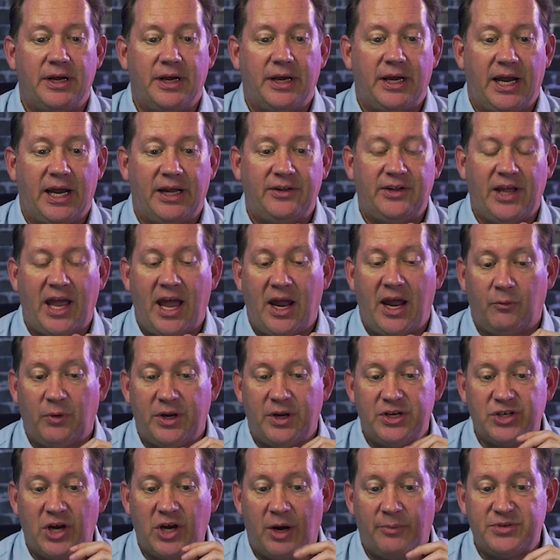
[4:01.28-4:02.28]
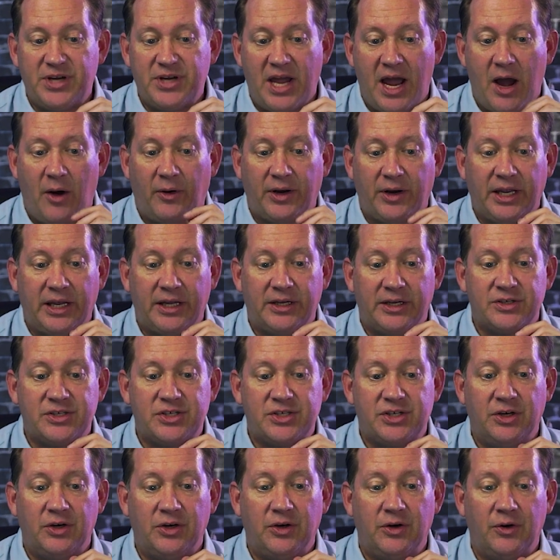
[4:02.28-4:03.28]
And then we jump down
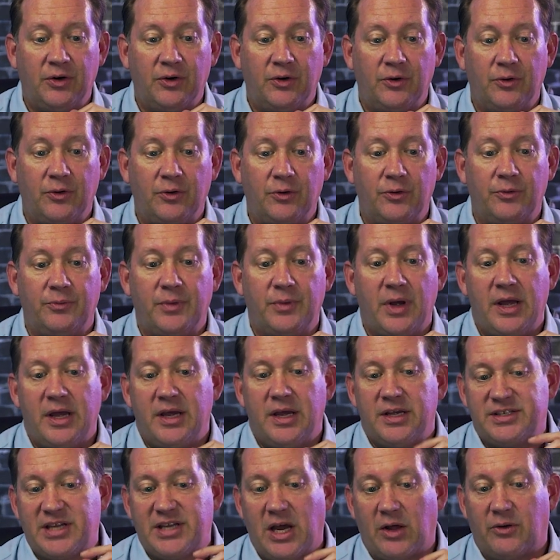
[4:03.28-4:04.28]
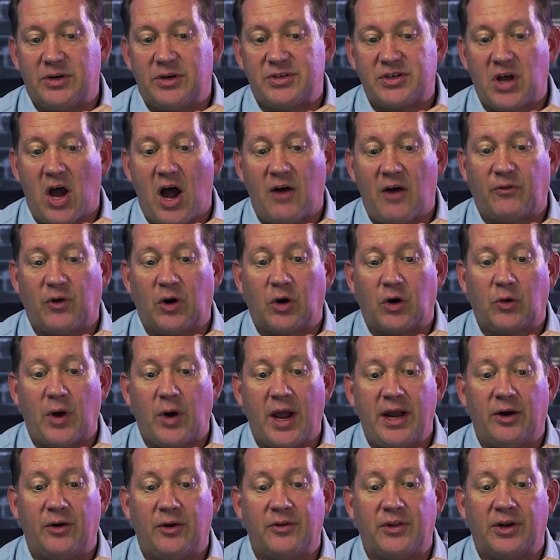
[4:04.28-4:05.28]
into seller's offer
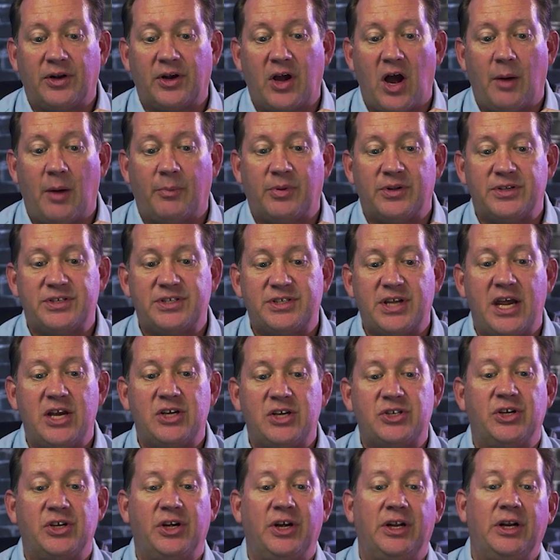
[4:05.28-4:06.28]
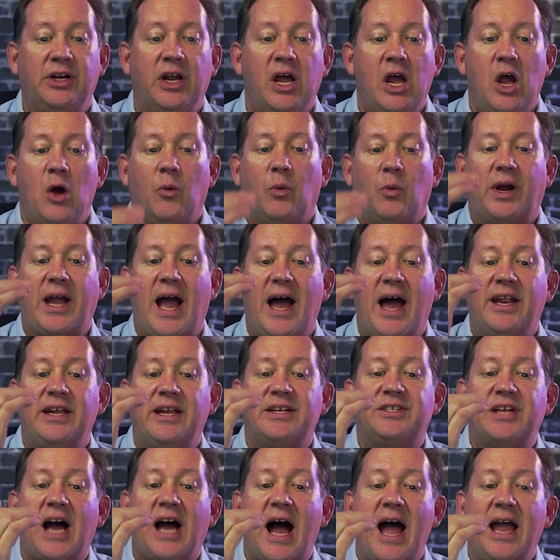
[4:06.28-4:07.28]
greater than compensation. We're kind of
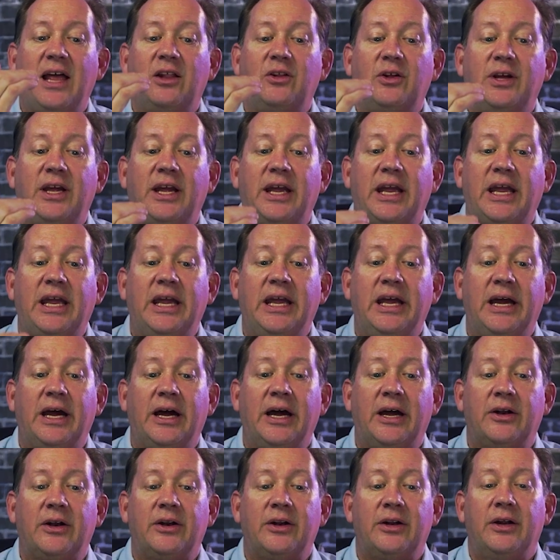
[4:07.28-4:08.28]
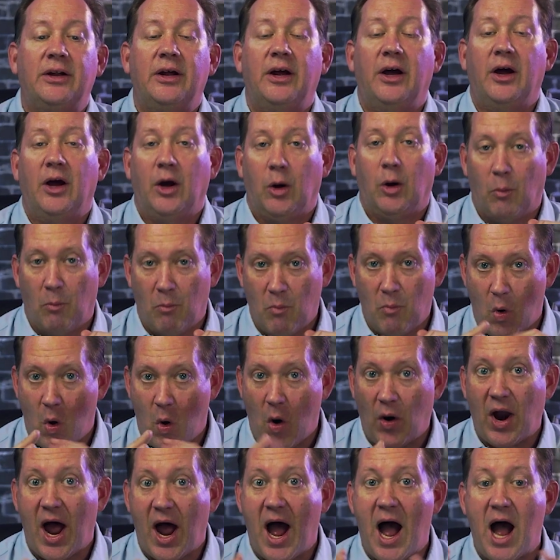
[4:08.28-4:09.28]
dialing in
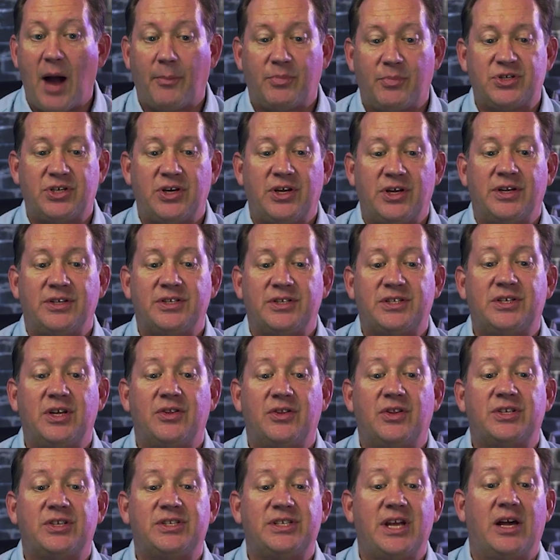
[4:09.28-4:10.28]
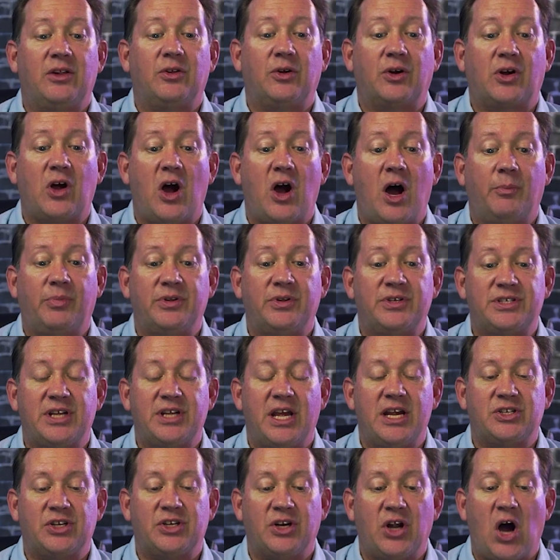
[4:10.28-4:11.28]
more options to the seller
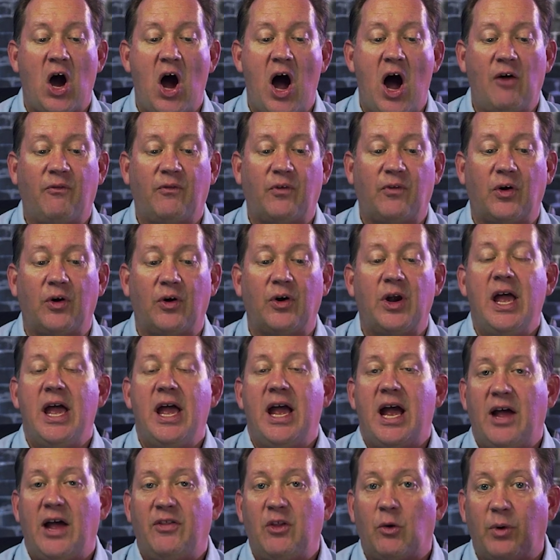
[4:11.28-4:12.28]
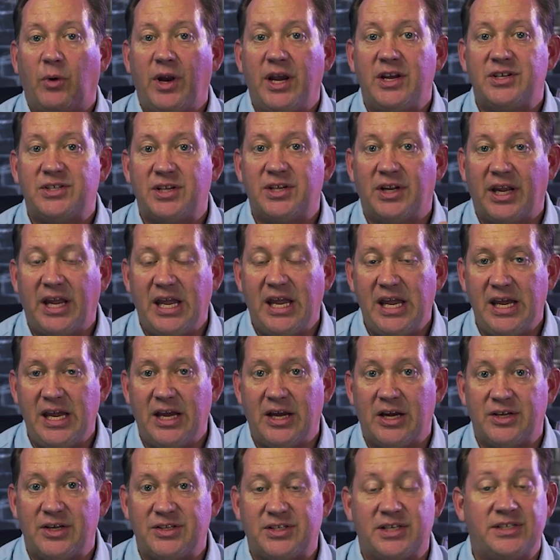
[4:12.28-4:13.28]
compensation offer. And the reason
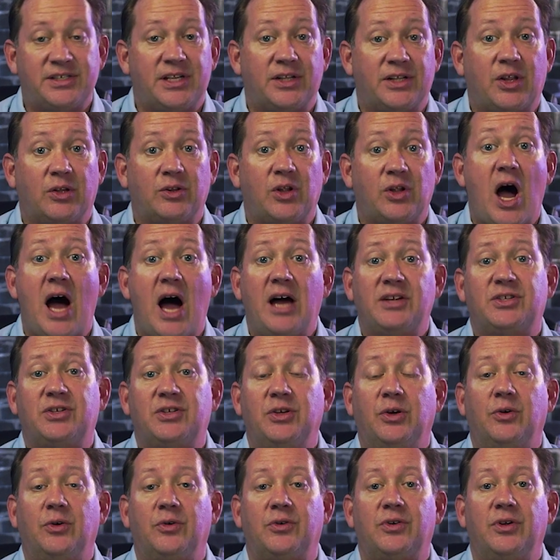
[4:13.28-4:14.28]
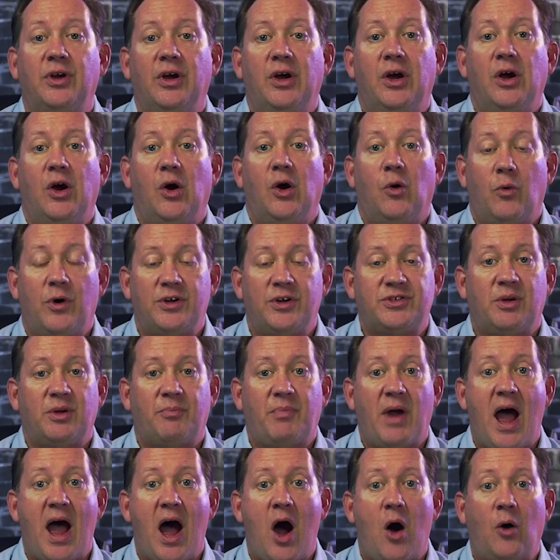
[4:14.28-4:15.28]
is that the lawsuit was
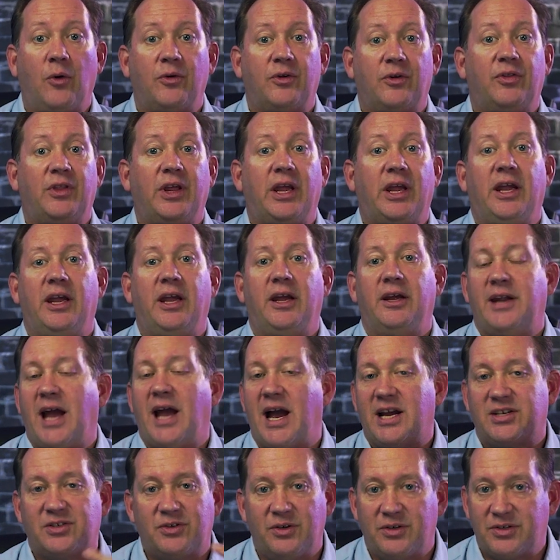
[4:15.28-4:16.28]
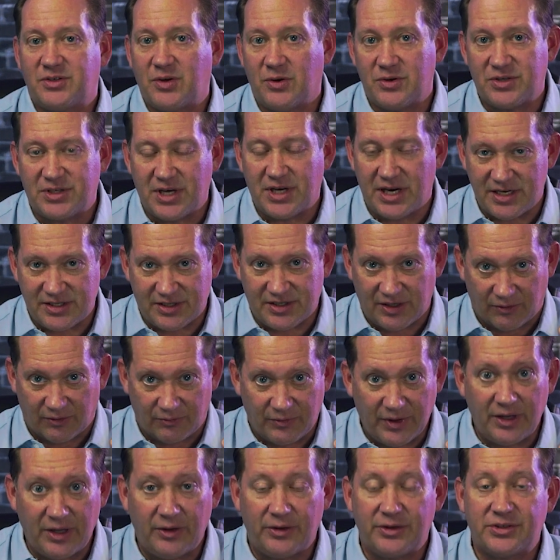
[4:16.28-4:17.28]
about the National Association of
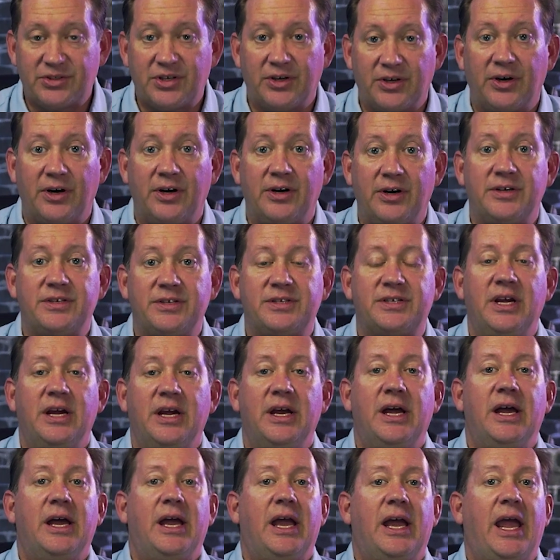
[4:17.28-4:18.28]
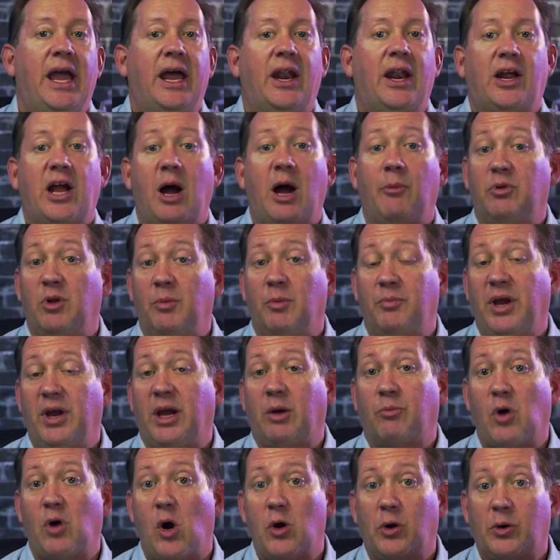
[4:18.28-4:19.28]
Realtors and a couple of big
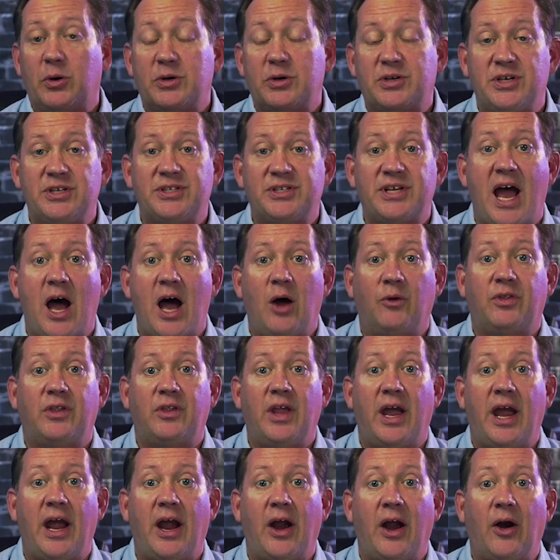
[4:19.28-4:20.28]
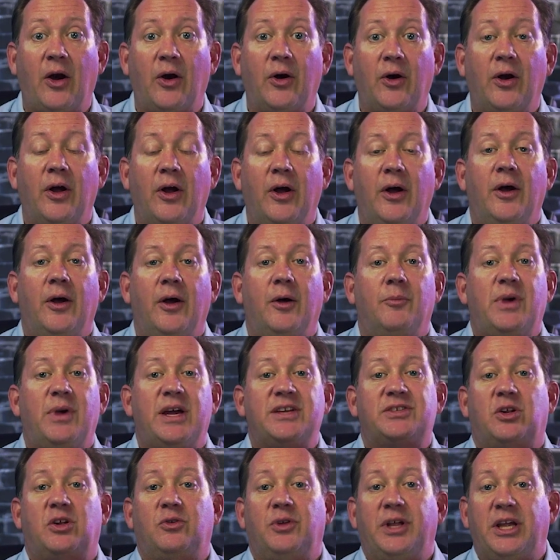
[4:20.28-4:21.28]
brokerages out there
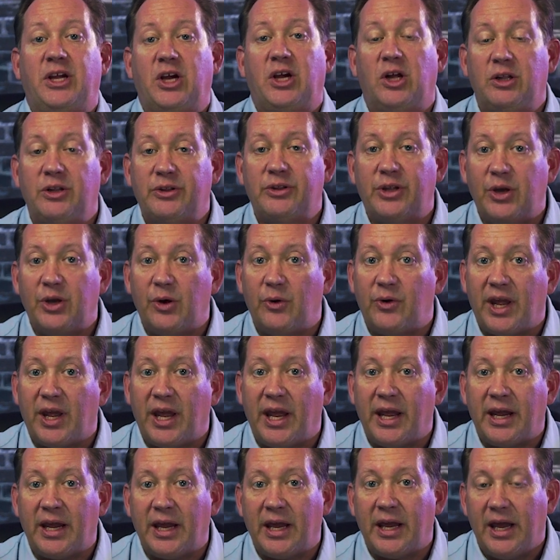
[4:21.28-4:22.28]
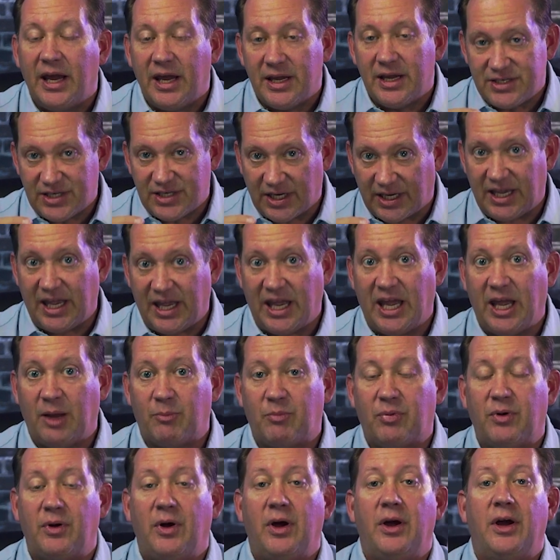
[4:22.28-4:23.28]
basically colluding to keep
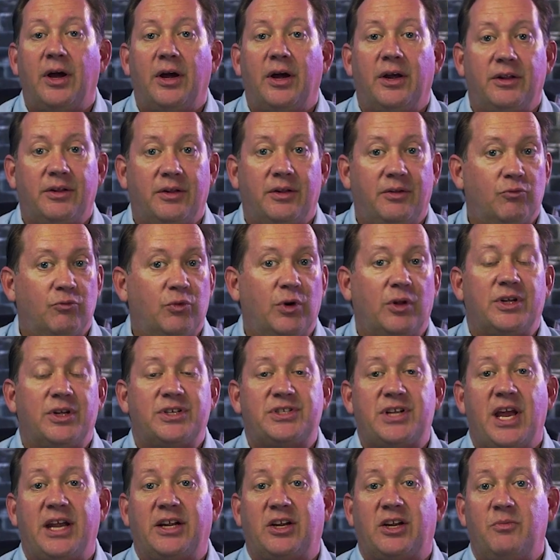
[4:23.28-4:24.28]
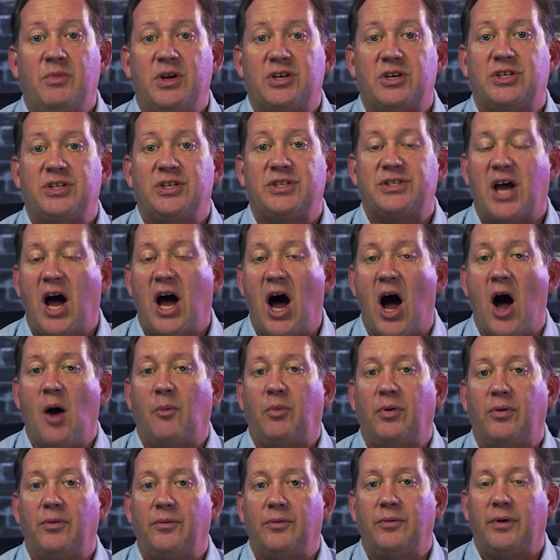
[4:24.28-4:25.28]
real estate commissions up.
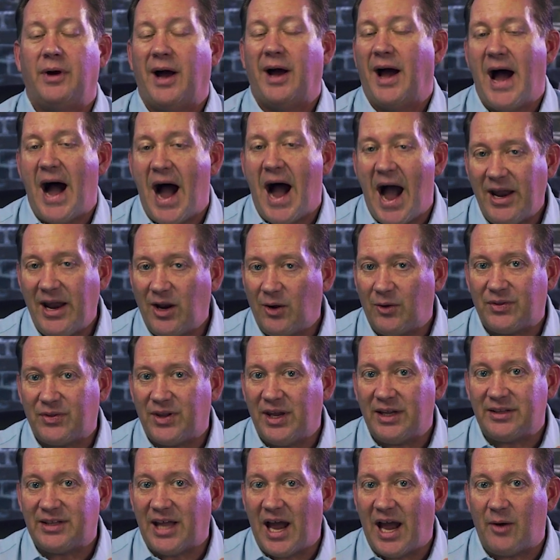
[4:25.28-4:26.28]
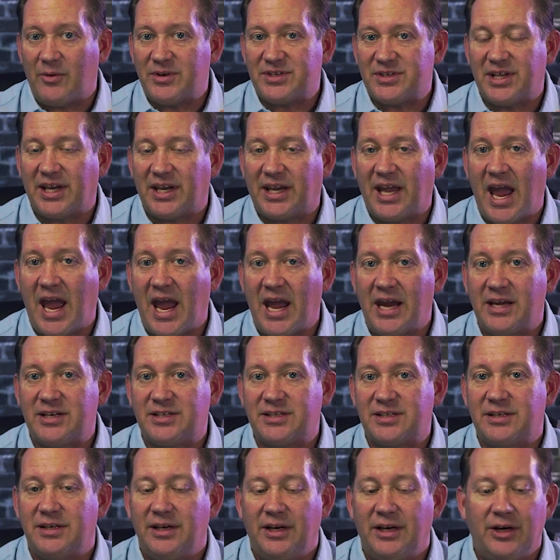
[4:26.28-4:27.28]
I don't think that was the
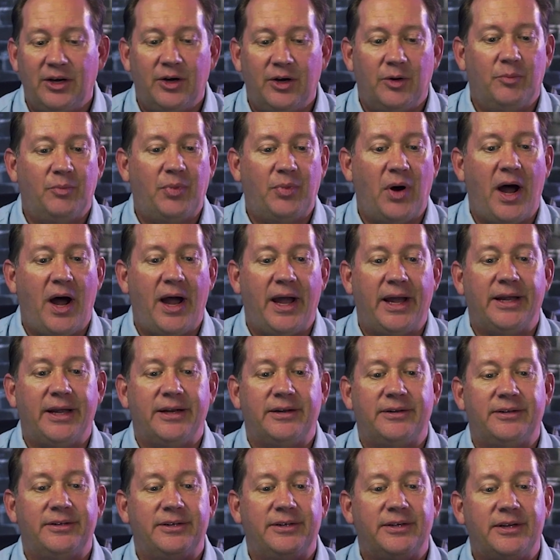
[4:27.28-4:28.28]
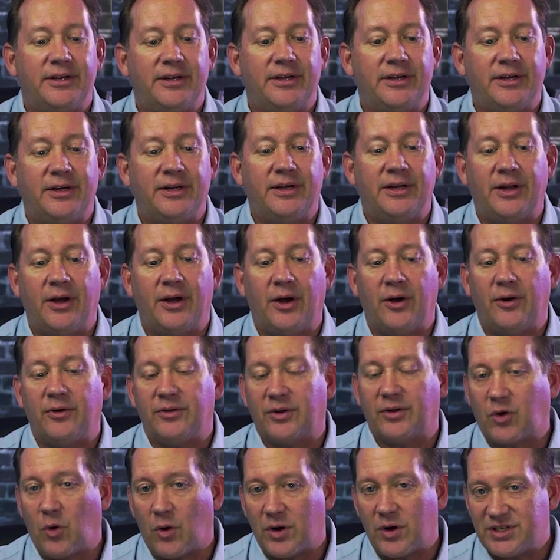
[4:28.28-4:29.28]
case, but the
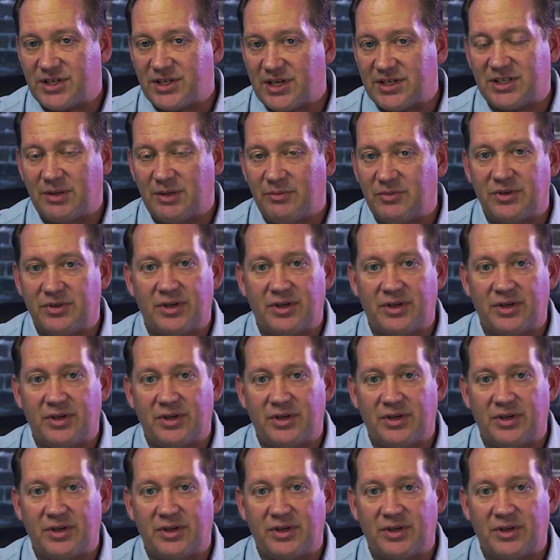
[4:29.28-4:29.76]
court system,